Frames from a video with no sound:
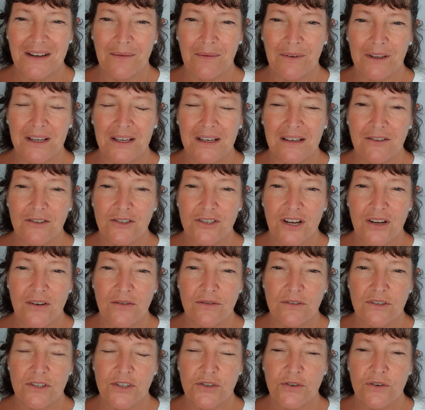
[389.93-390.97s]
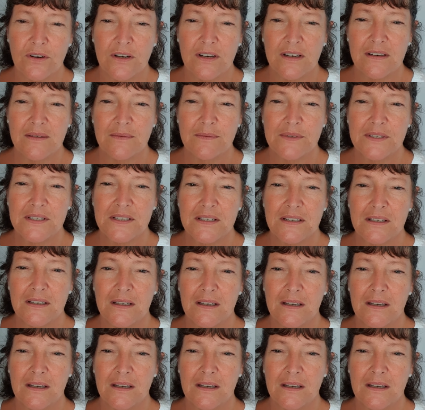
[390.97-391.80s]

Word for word: I'm getting shown streams.